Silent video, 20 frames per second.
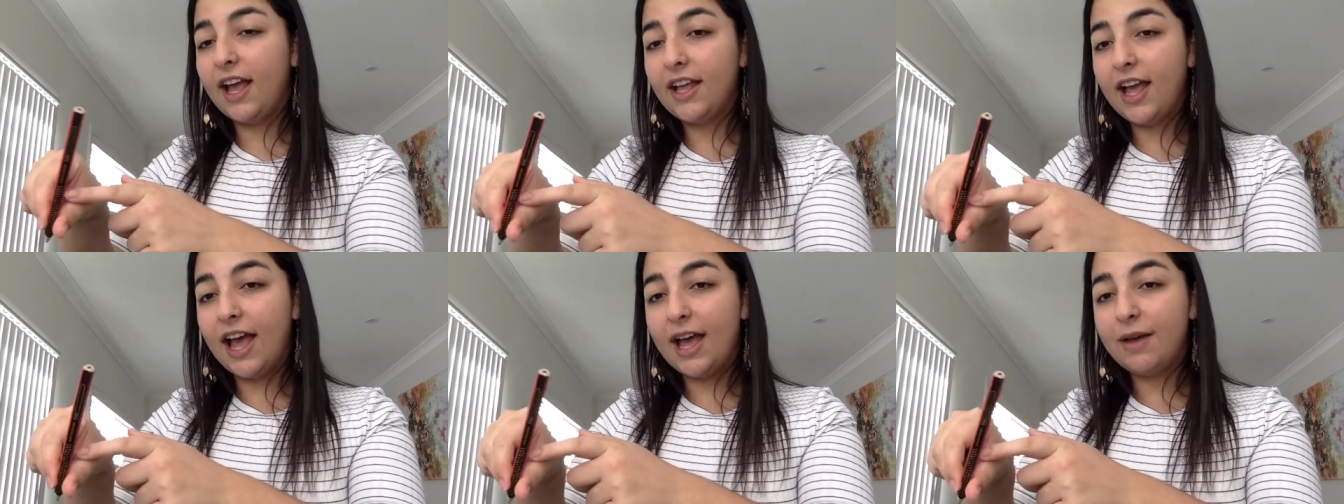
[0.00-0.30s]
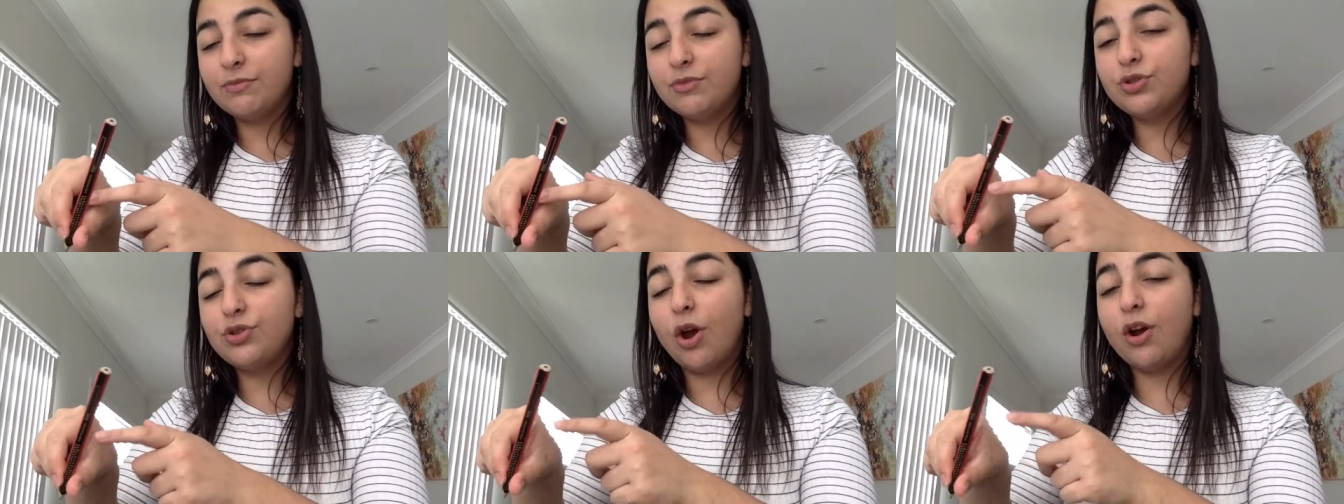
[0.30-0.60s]

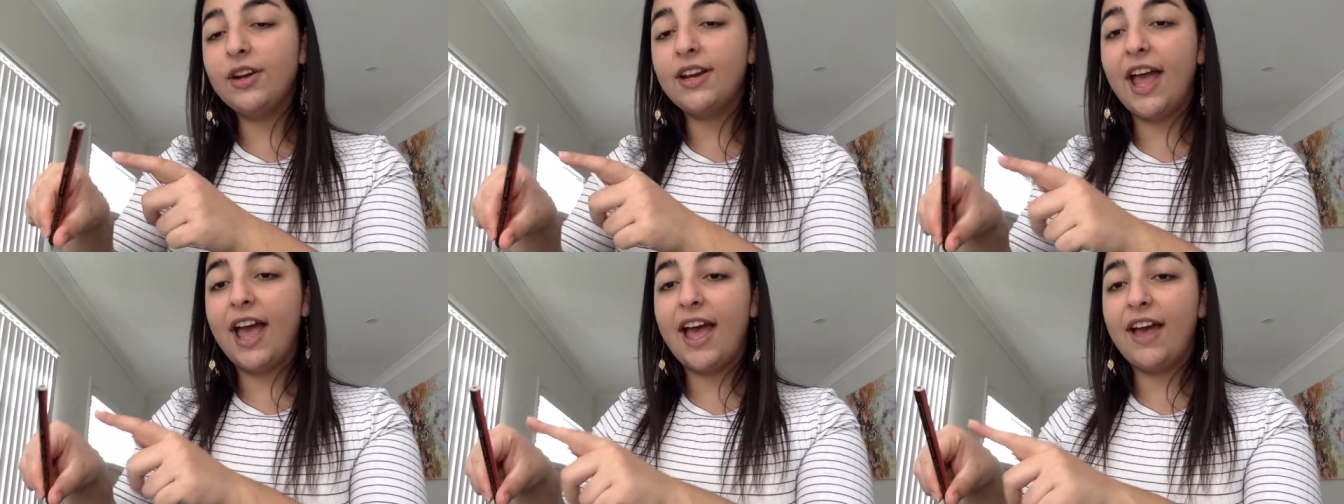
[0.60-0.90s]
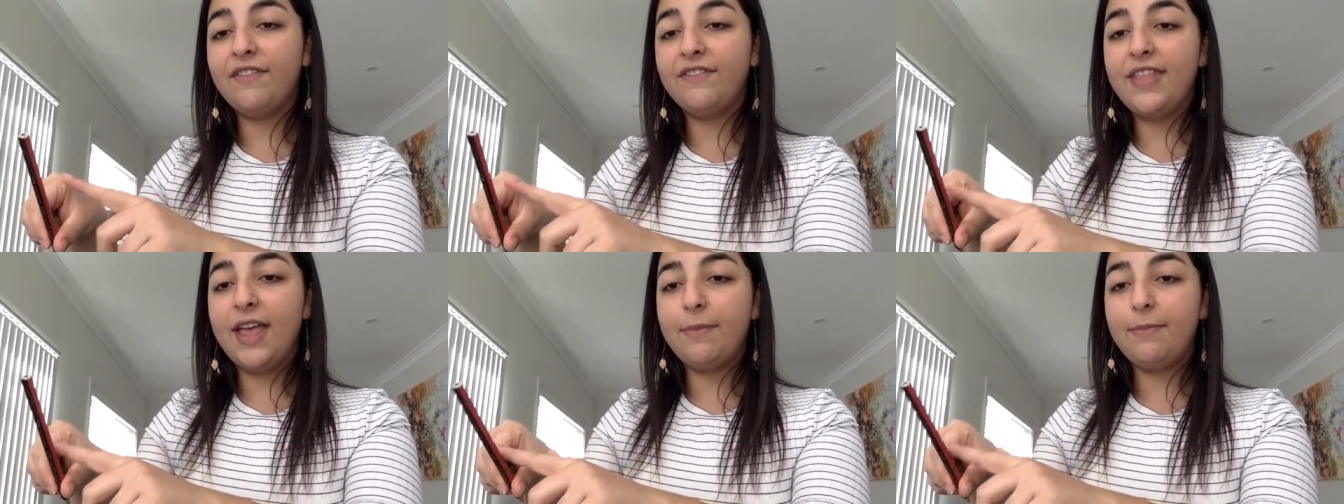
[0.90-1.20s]
um, don't
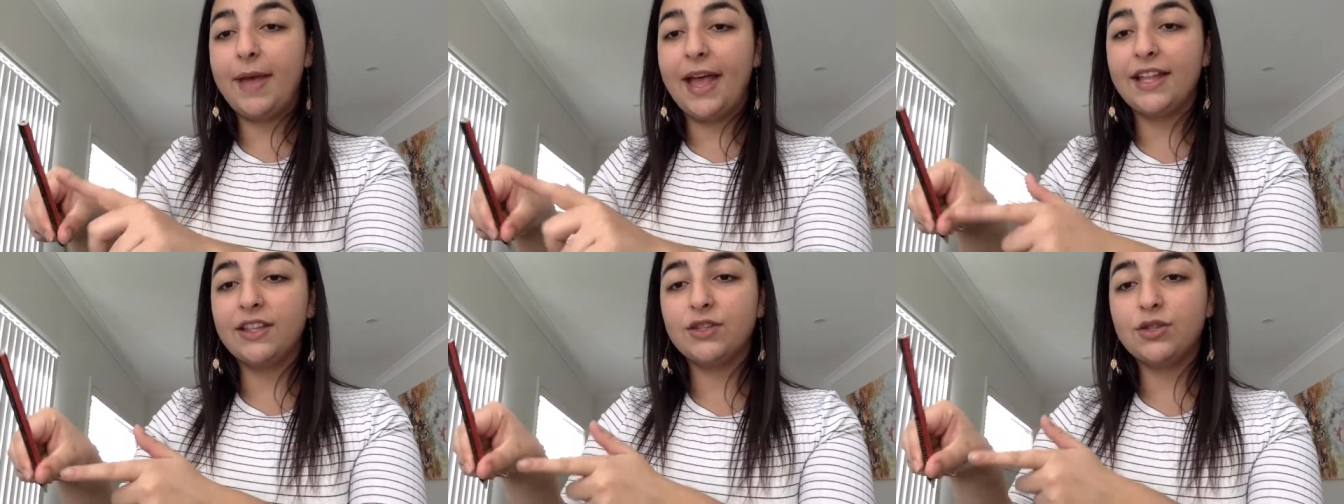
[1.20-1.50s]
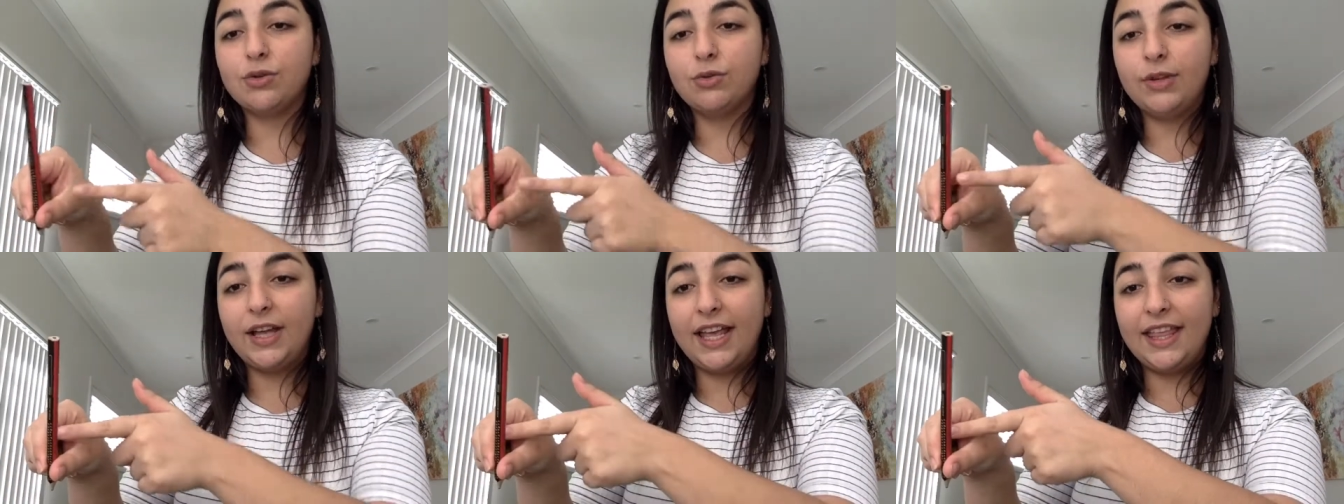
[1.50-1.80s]
have their
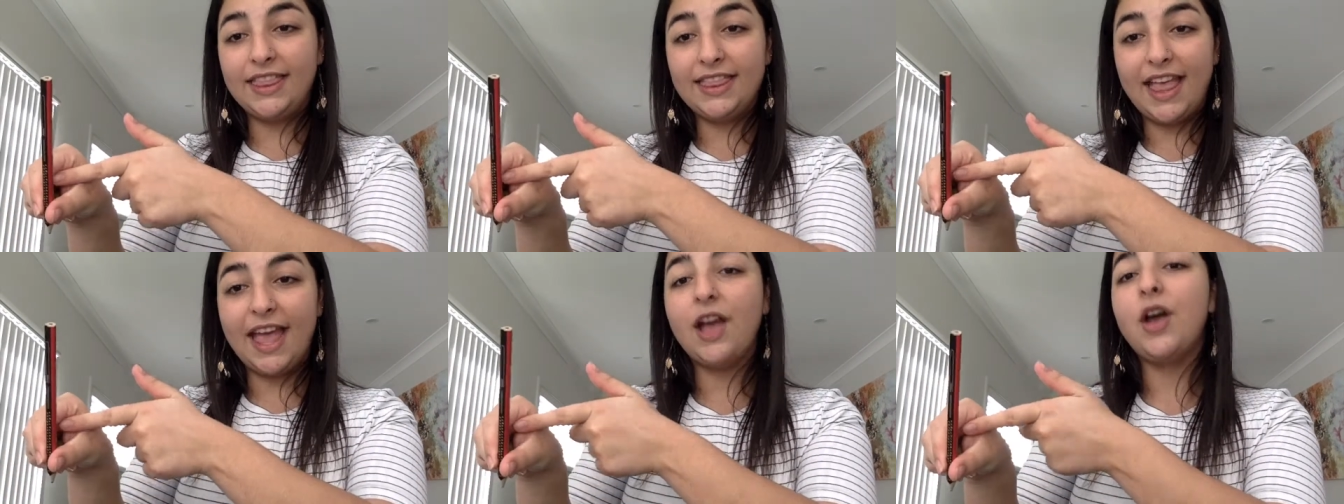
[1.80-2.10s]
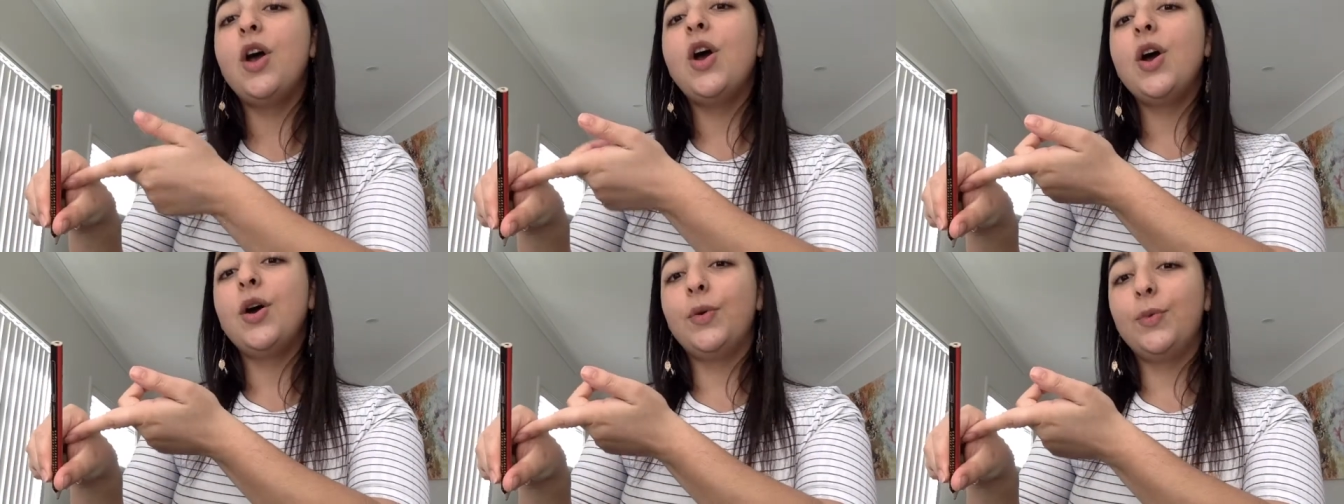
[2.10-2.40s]
pencil in their
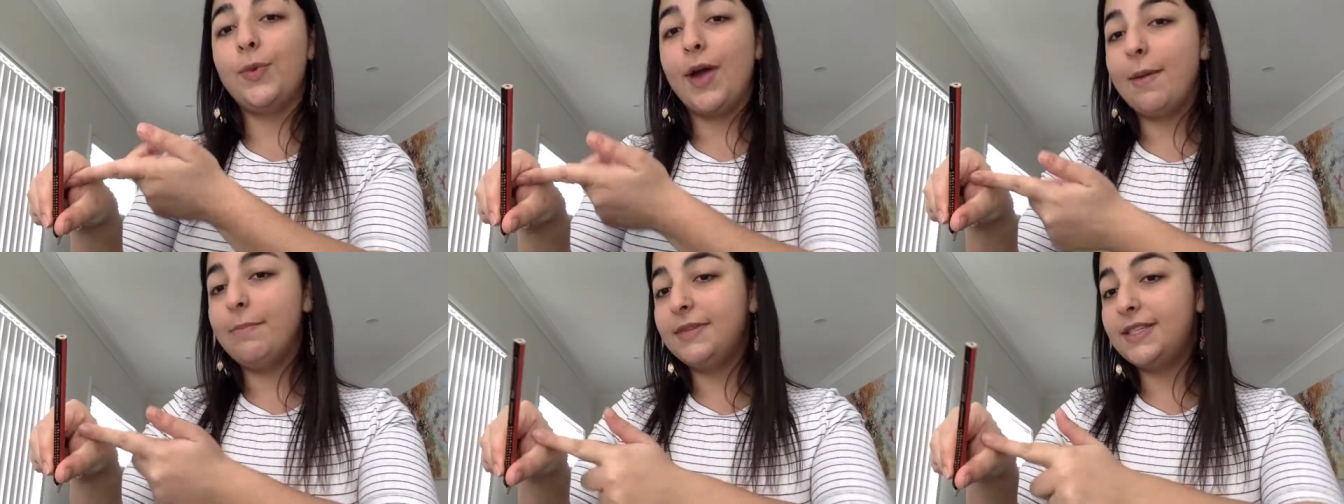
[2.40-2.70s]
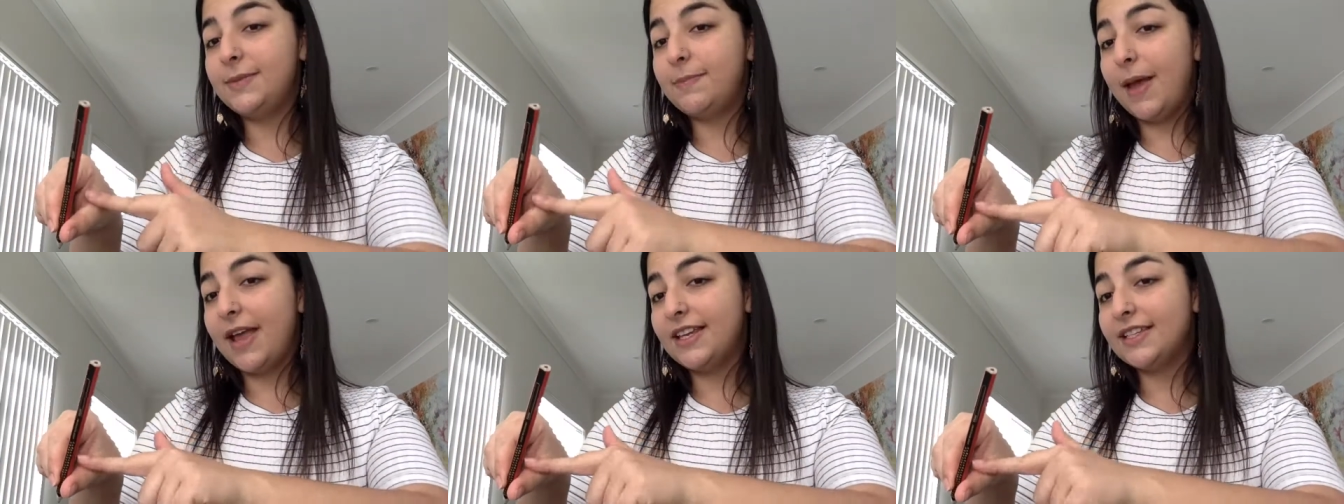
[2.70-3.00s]
web
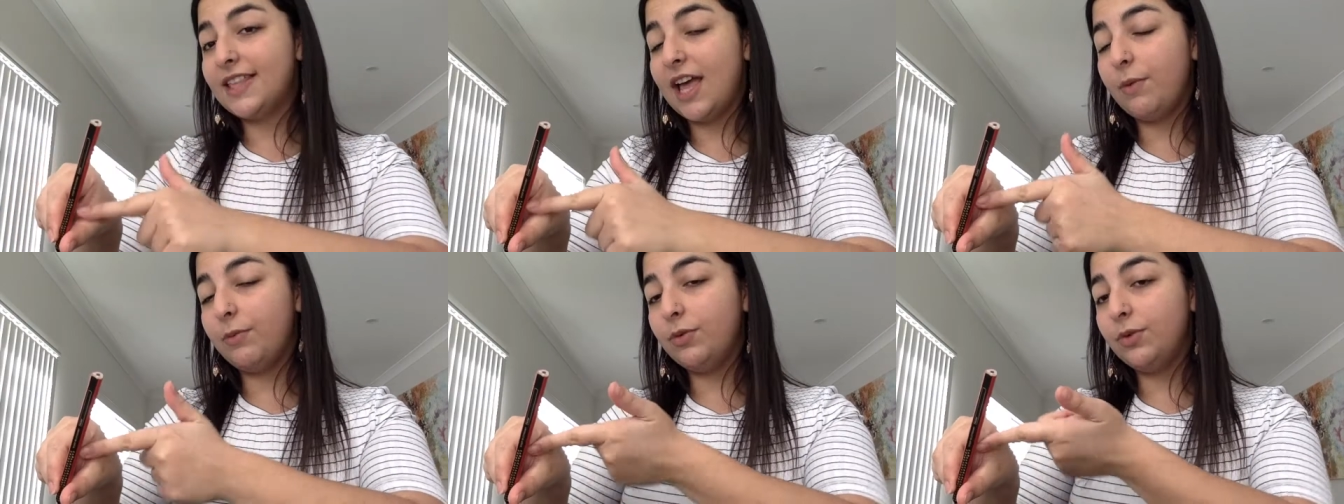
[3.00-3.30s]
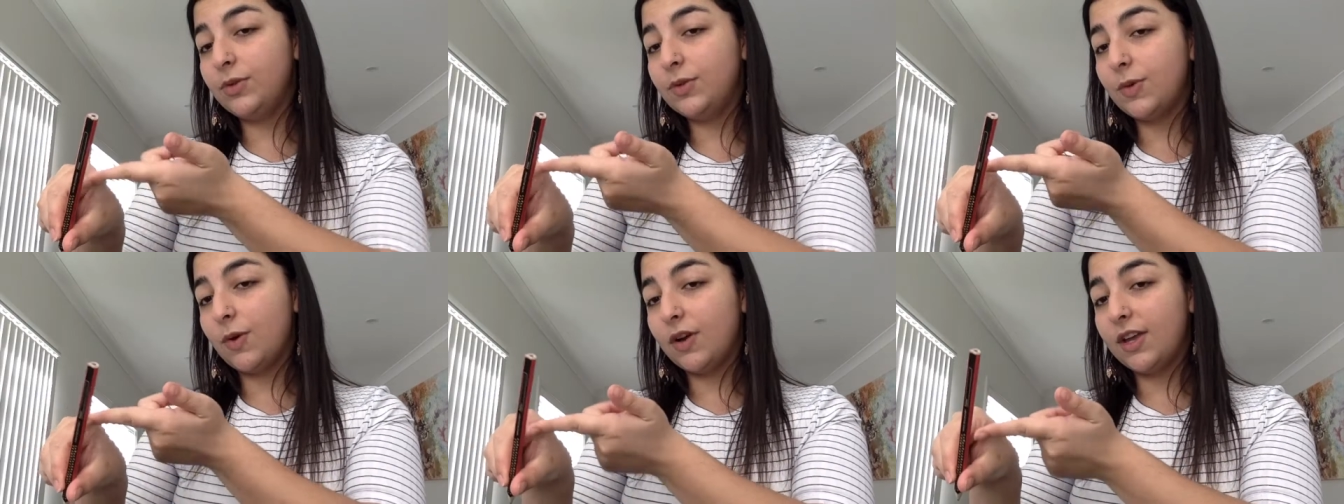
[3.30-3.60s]
space that
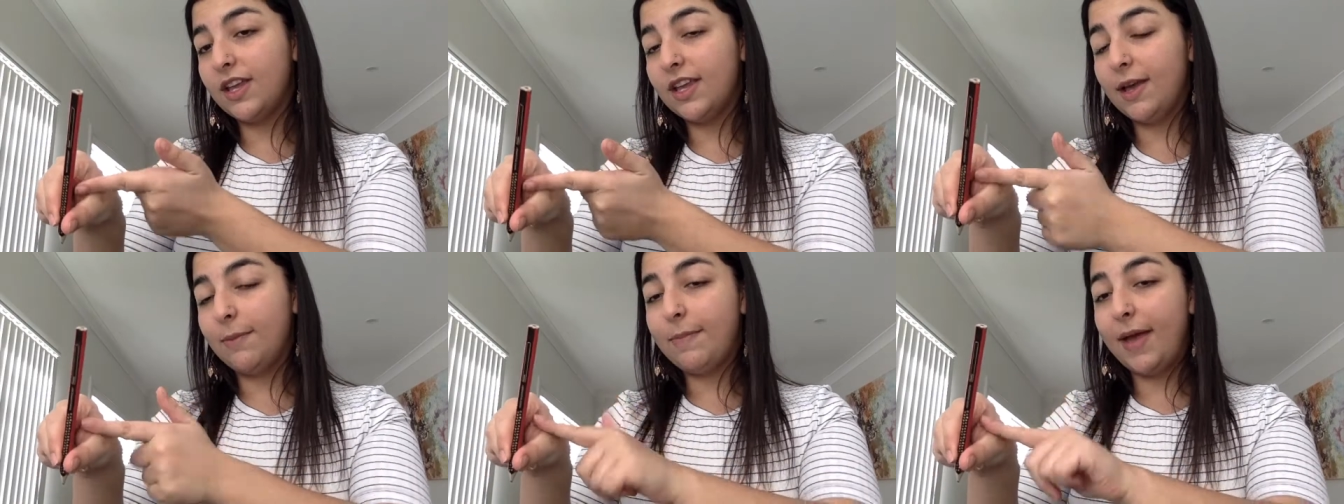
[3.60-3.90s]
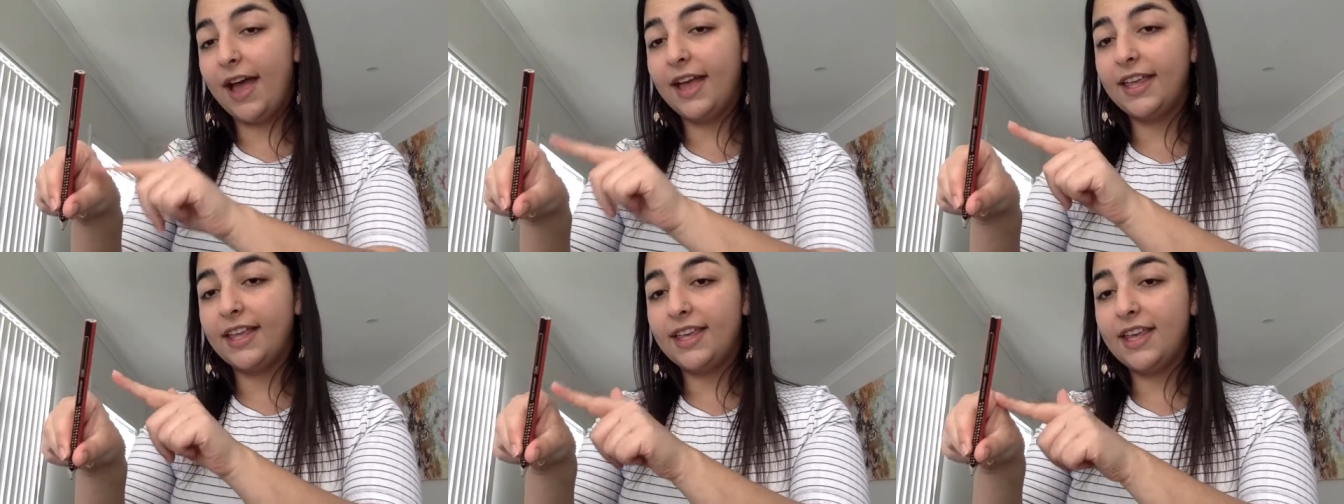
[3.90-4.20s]
we're talking
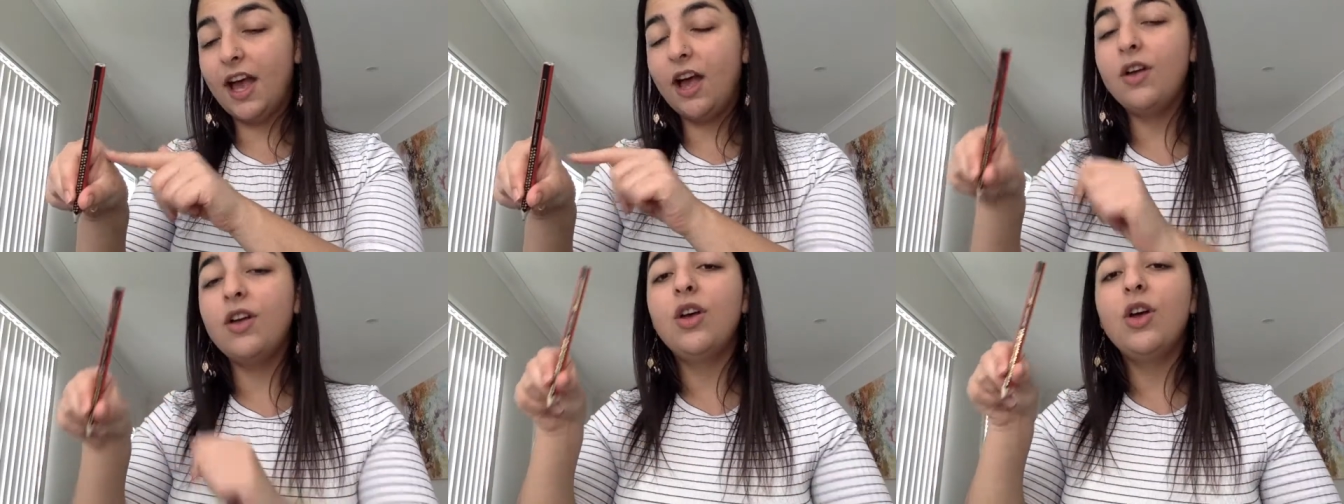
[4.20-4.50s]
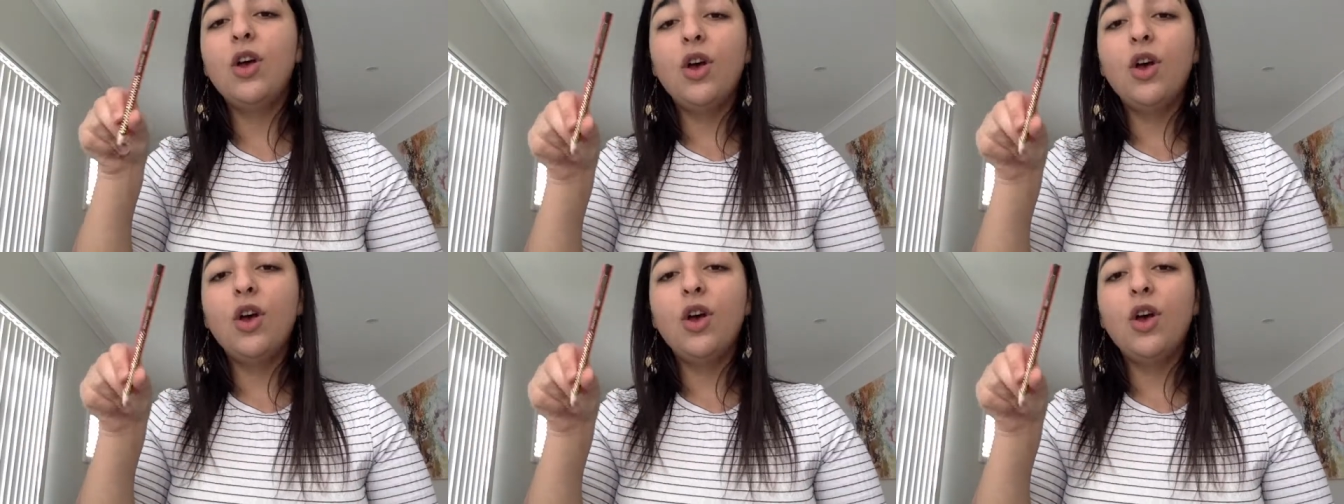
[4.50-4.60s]
about here.